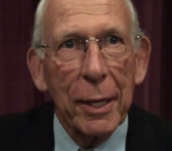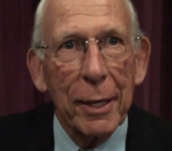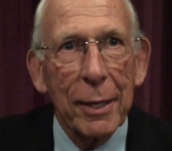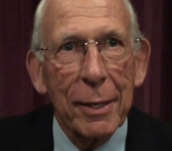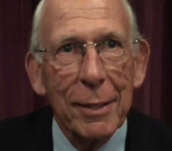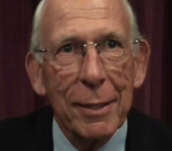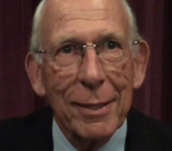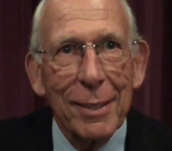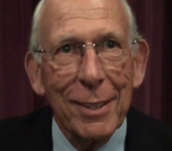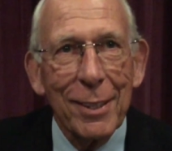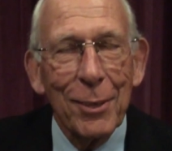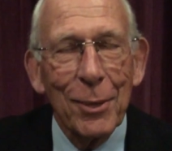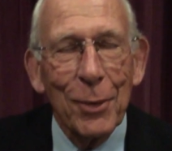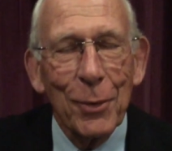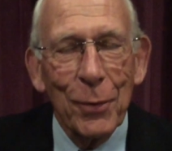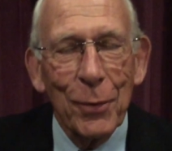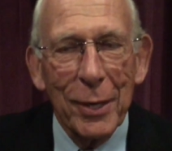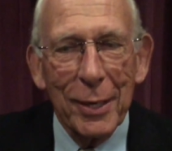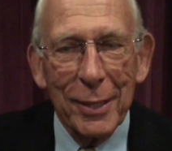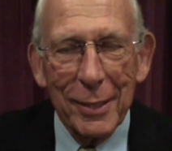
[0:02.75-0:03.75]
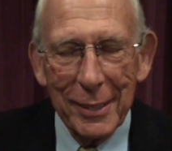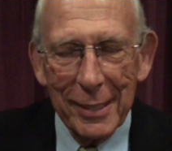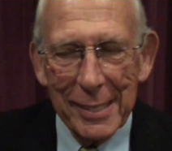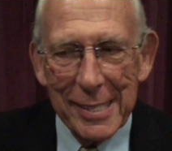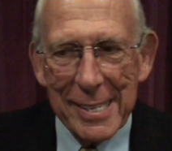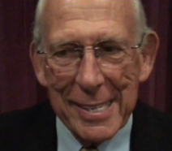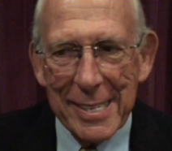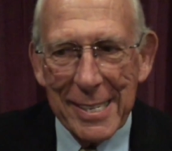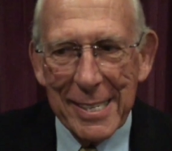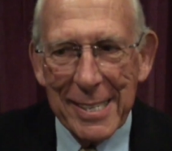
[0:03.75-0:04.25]
Uh, you know, I
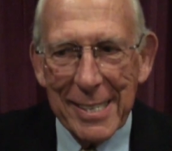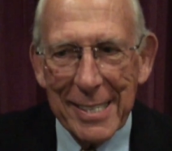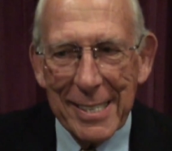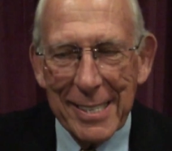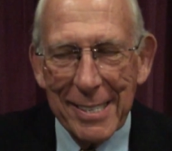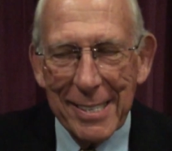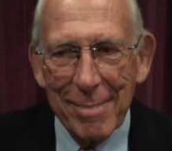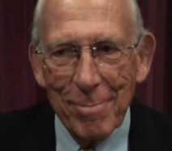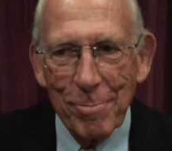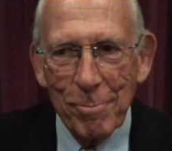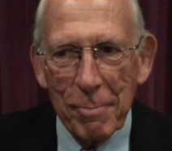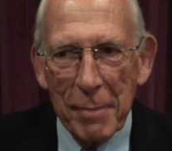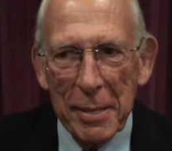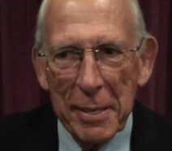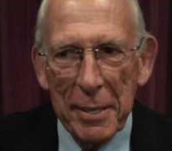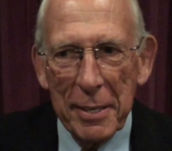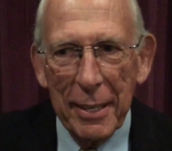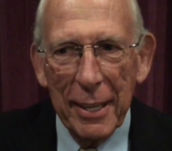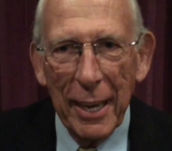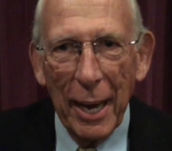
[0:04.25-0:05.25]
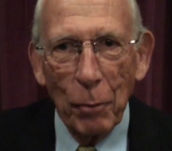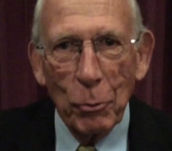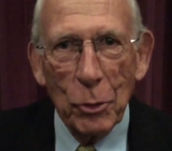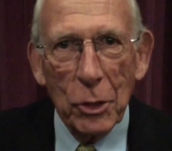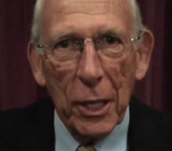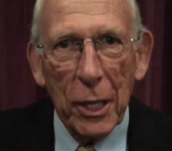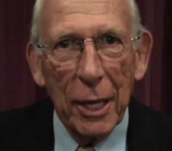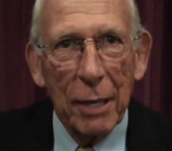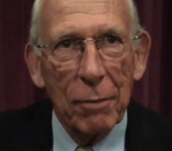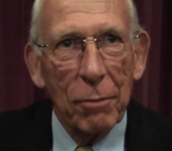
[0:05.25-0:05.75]
uh, I
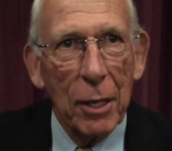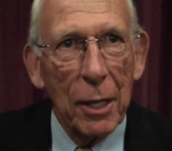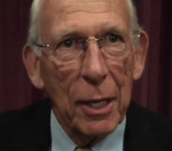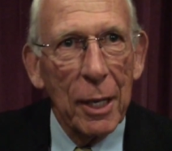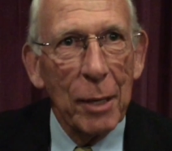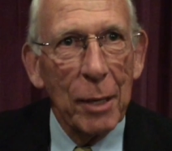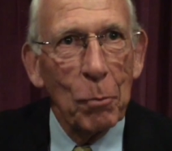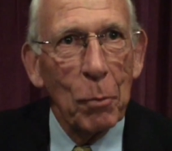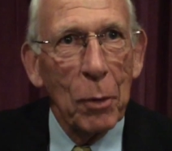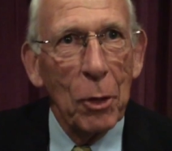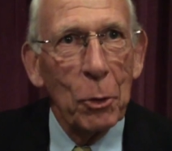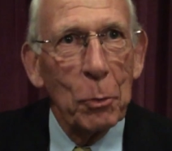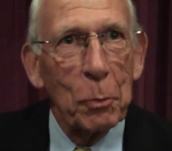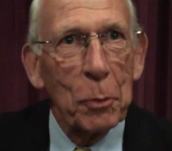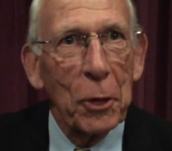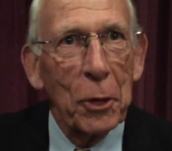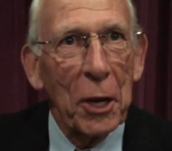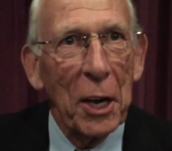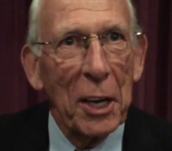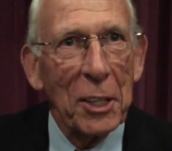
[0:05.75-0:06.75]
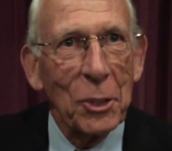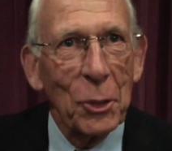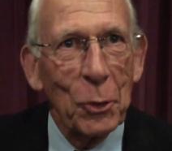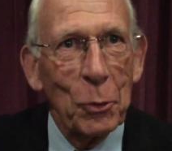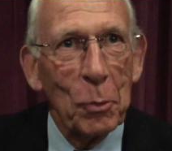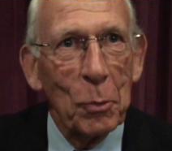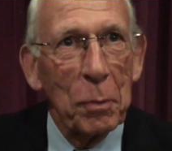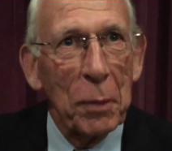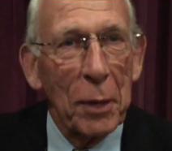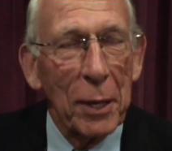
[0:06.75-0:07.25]
was kind of a late bloomer high
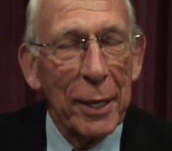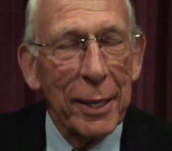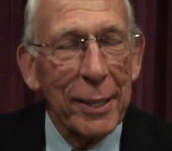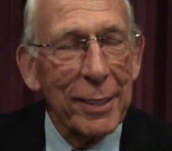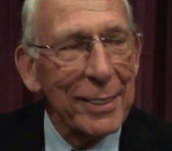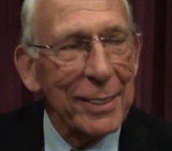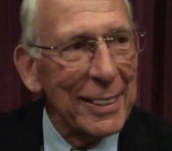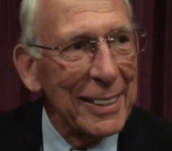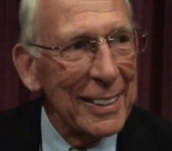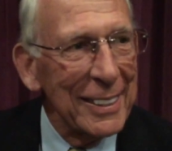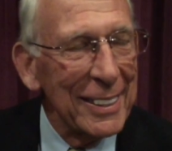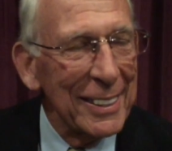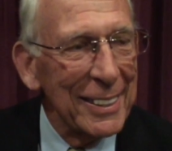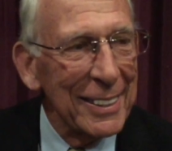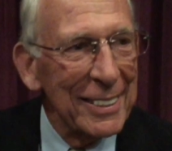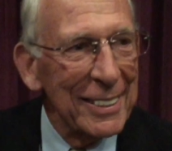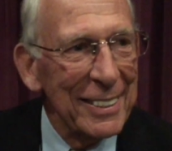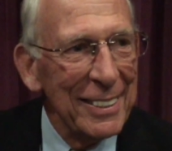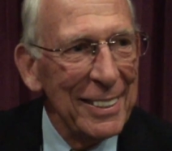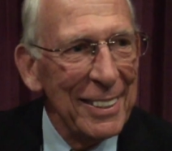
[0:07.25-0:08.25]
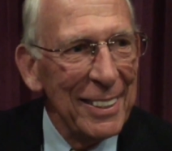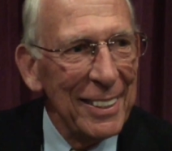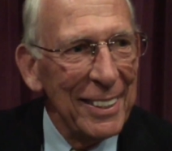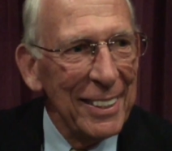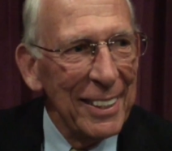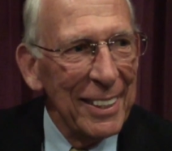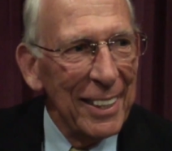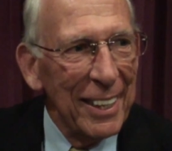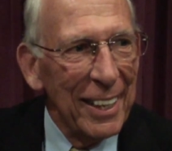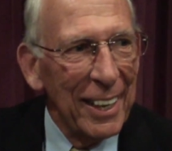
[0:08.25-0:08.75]
school player, and
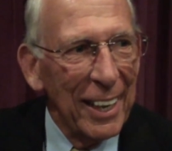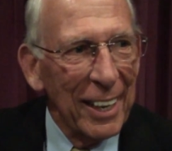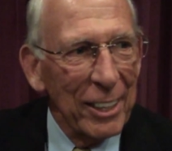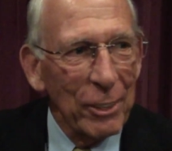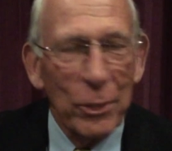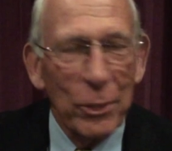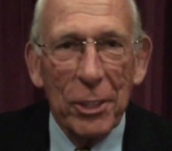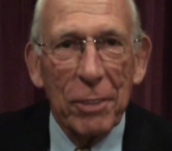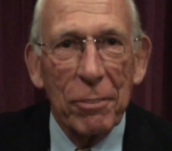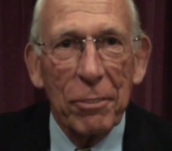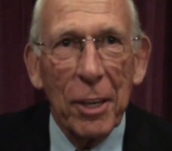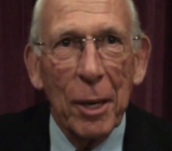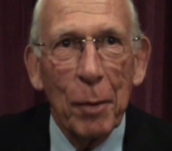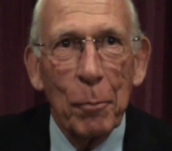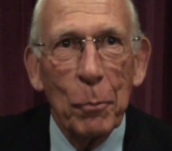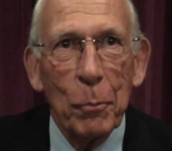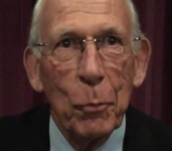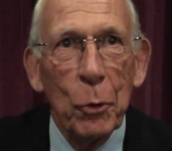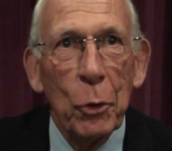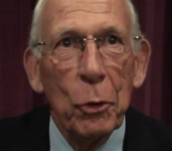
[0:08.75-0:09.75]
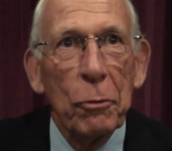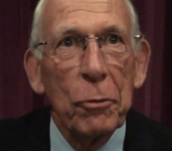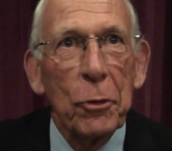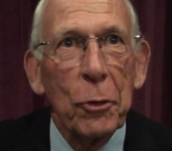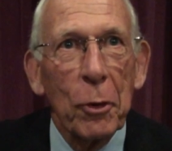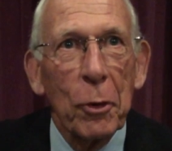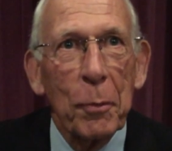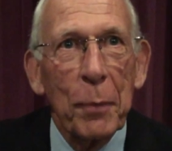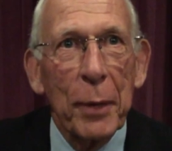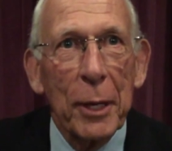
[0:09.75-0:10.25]
uh, I couldn't have come moved
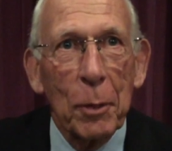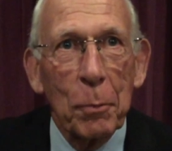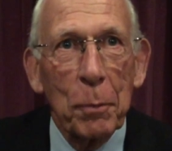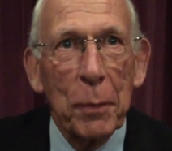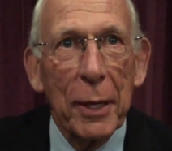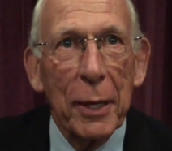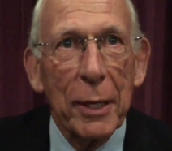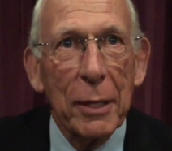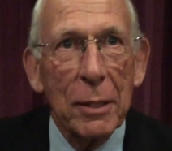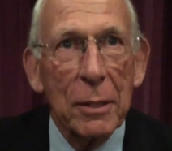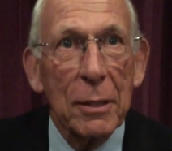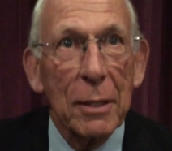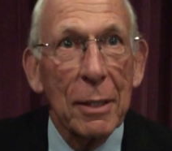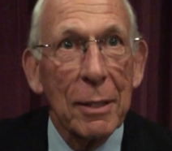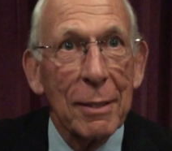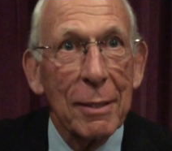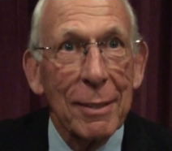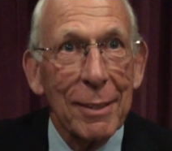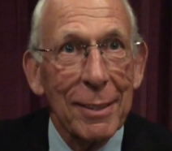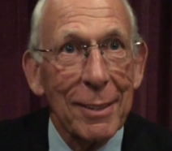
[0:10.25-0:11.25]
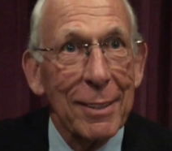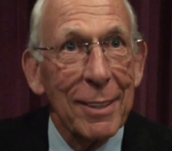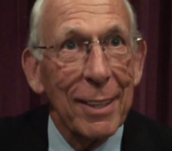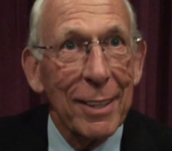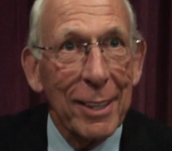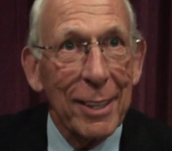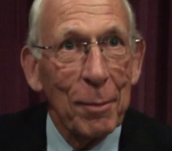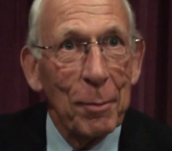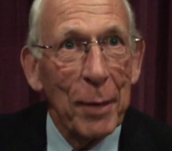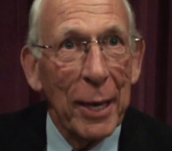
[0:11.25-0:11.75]
to a better place than
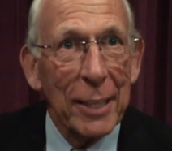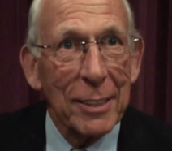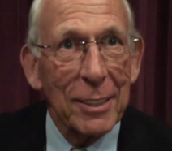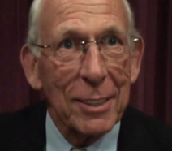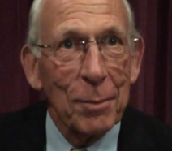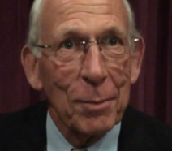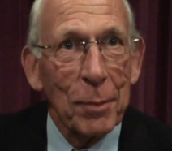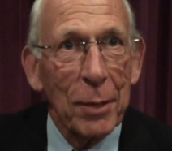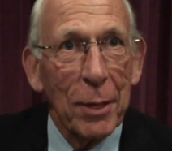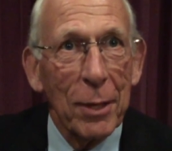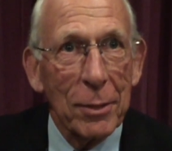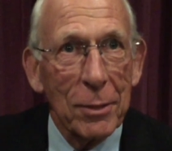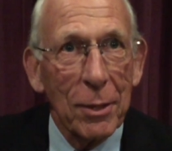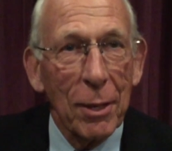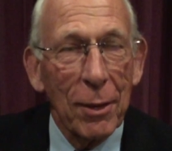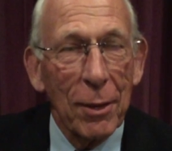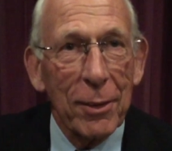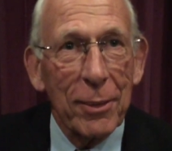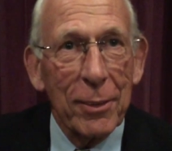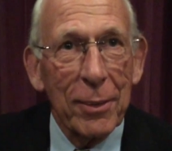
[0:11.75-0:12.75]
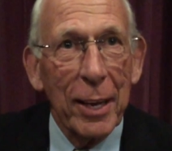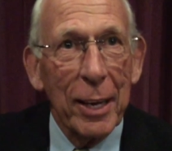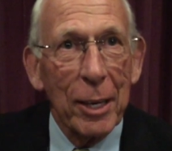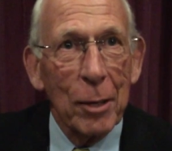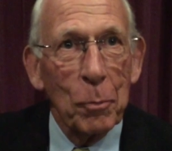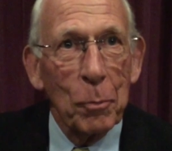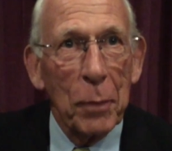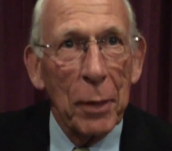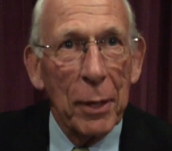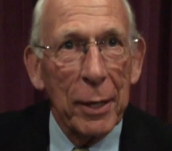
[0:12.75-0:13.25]
Kentucky basketball to learn how
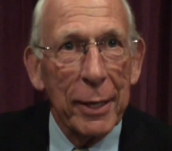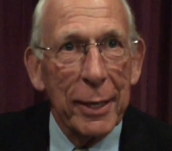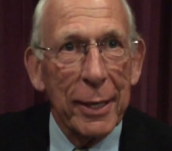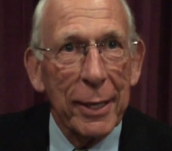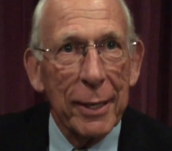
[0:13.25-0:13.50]
to play.